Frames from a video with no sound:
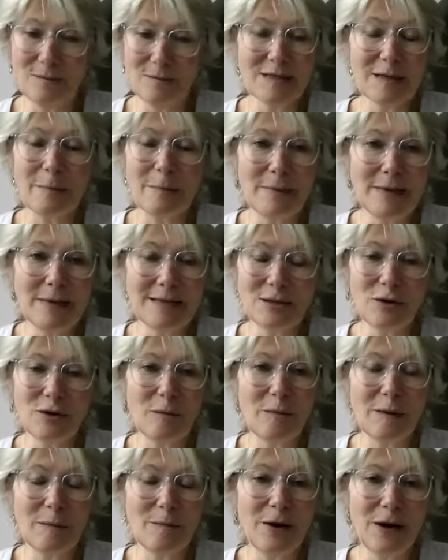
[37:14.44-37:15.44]
submit
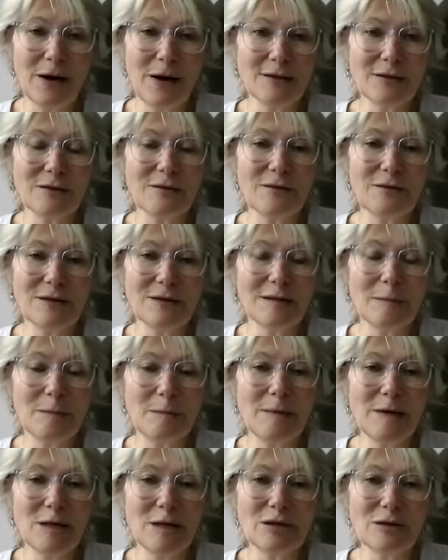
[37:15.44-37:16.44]
or be part of a
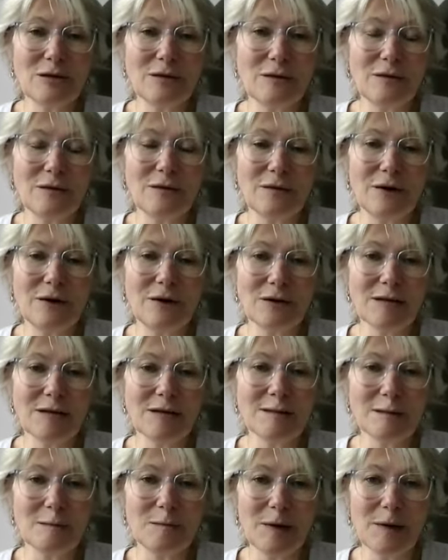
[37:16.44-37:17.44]
submission of a
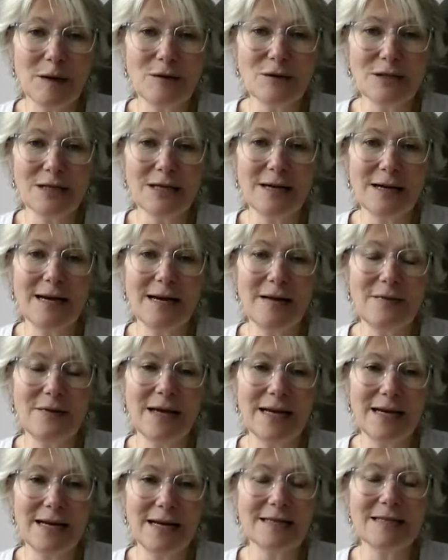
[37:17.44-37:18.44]
focus symposia and
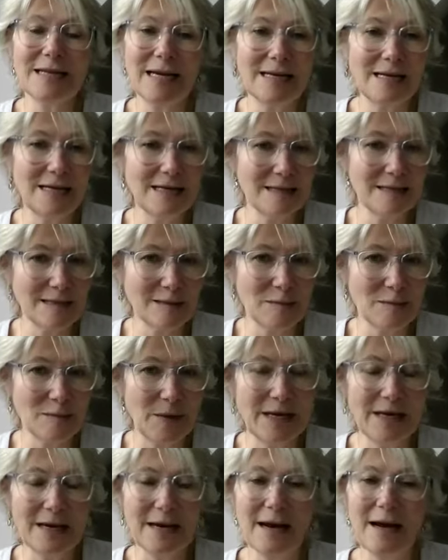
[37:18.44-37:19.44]
then attend as a
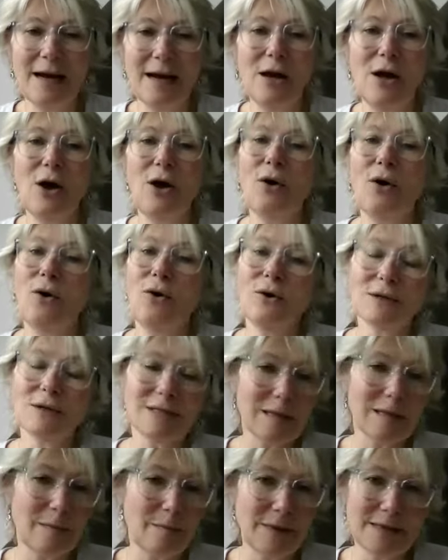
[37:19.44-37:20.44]
speaker, or
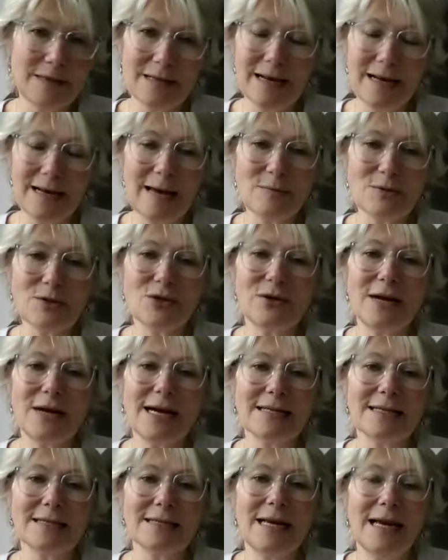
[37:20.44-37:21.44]
submit an
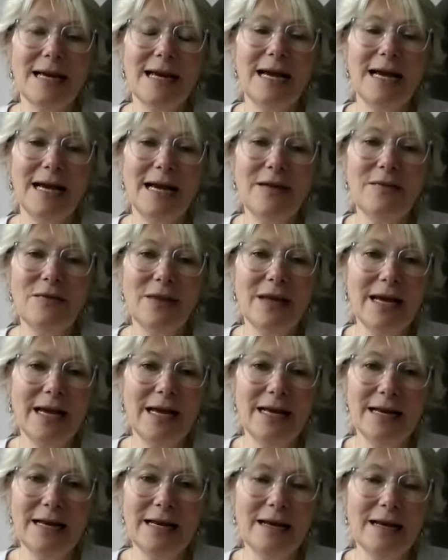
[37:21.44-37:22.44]
abstract. And
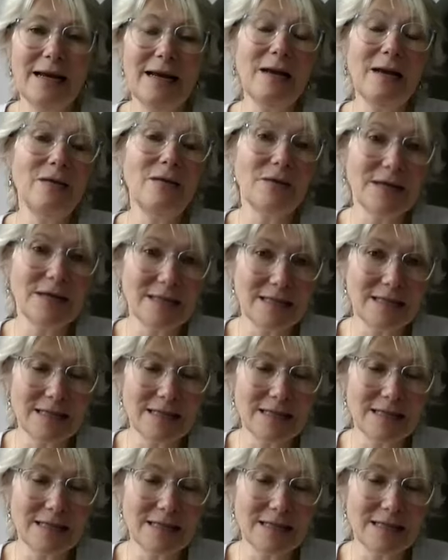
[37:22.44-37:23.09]
then if